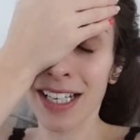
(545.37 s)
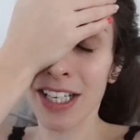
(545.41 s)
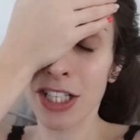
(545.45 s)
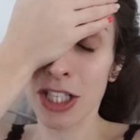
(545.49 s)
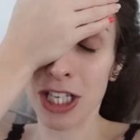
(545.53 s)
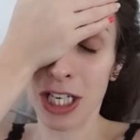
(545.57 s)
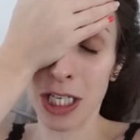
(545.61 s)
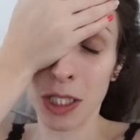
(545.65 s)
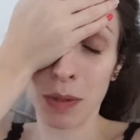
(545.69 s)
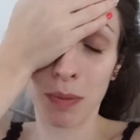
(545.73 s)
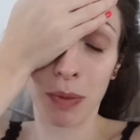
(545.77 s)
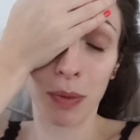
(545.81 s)

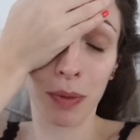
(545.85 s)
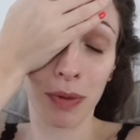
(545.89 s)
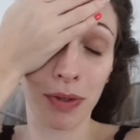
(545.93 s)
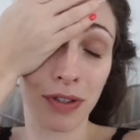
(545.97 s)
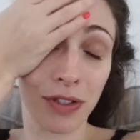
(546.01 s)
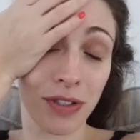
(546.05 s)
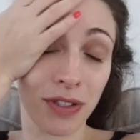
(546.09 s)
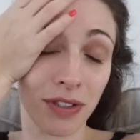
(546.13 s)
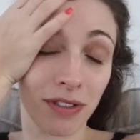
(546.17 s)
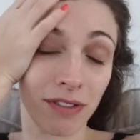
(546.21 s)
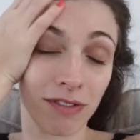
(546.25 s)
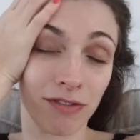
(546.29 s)
Jasper
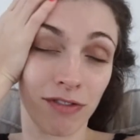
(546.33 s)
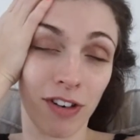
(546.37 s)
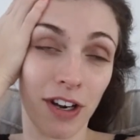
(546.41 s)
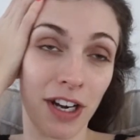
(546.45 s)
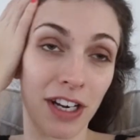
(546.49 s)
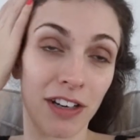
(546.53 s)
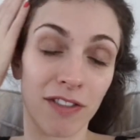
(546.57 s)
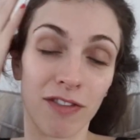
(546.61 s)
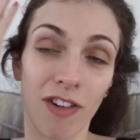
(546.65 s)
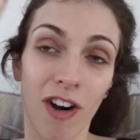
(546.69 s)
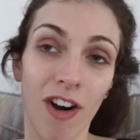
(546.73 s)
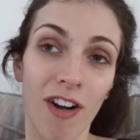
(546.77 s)
was
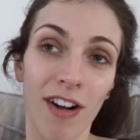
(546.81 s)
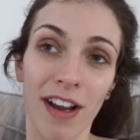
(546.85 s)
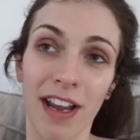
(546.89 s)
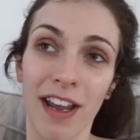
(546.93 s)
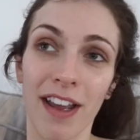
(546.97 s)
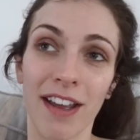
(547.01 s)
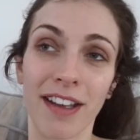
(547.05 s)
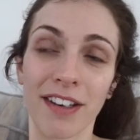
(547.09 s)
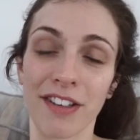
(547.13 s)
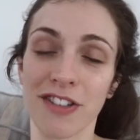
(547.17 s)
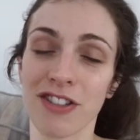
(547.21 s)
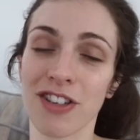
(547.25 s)
running riot